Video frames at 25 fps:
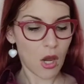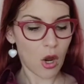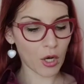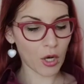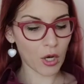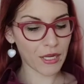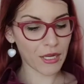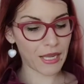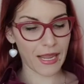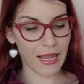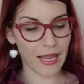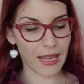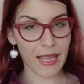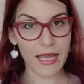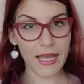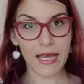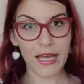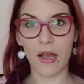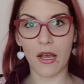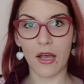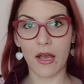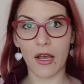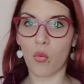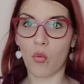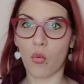Okay,
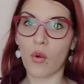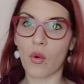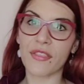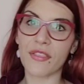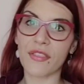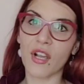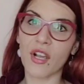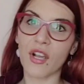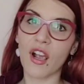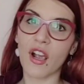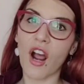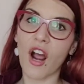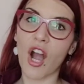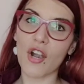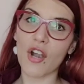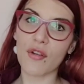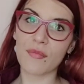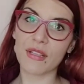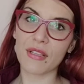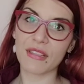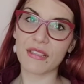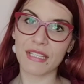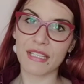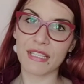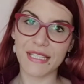when the
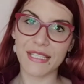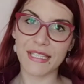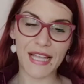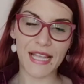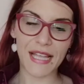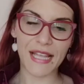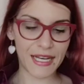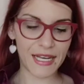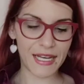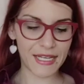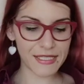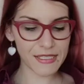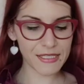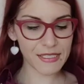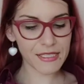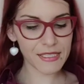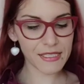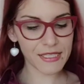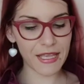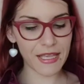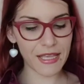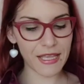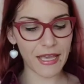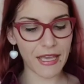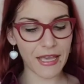garment is done,
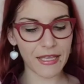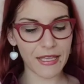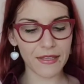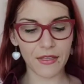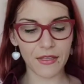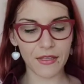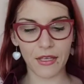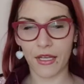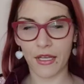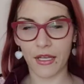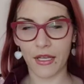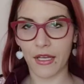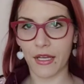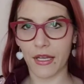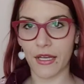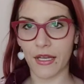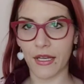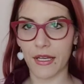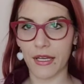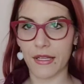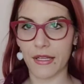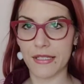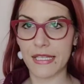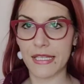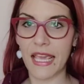then
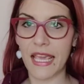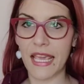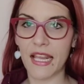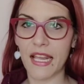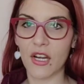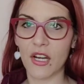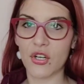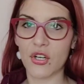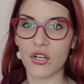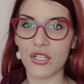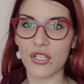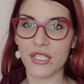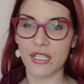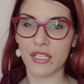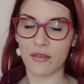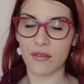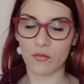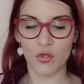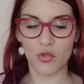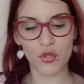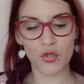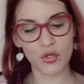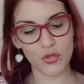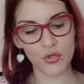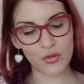tailor,
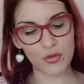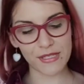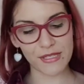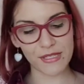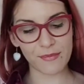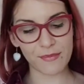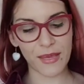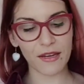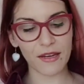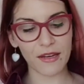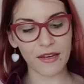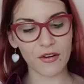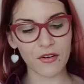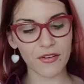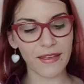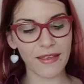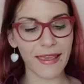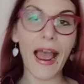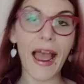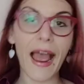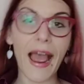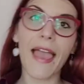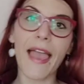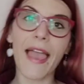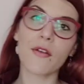seamstress, dressmaker,
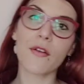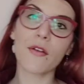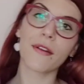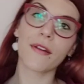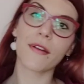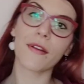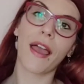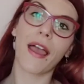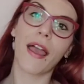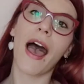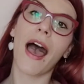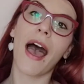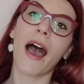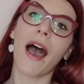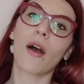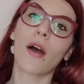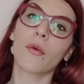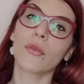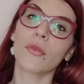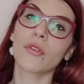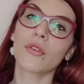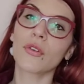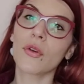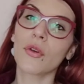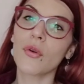they iron
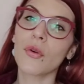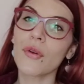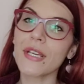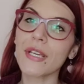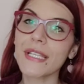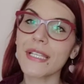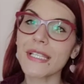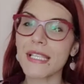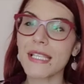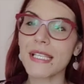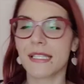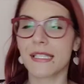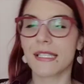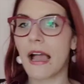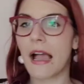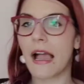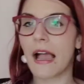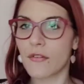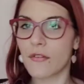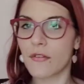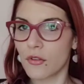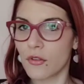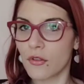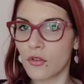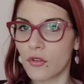out creases.
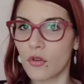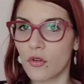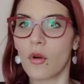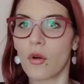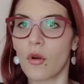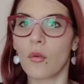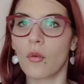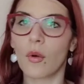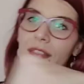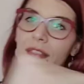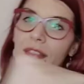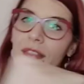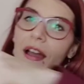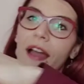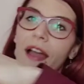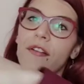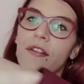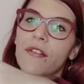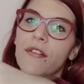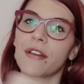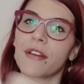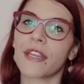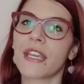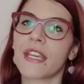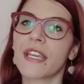Iron, you know what
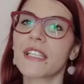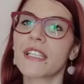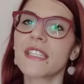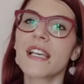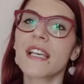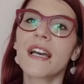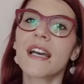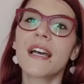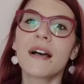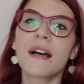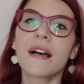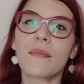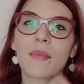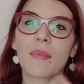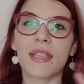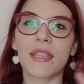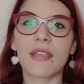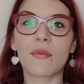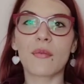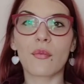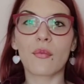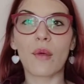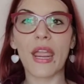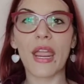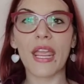iron is, but
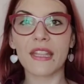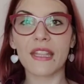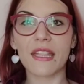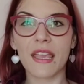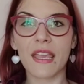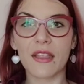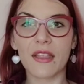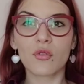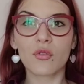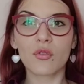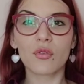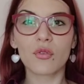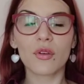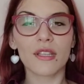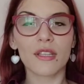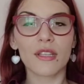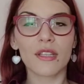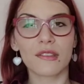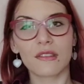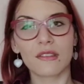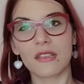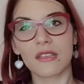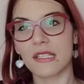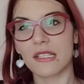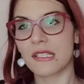the way they do
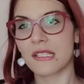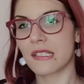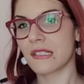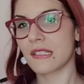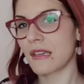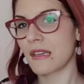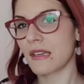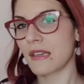it is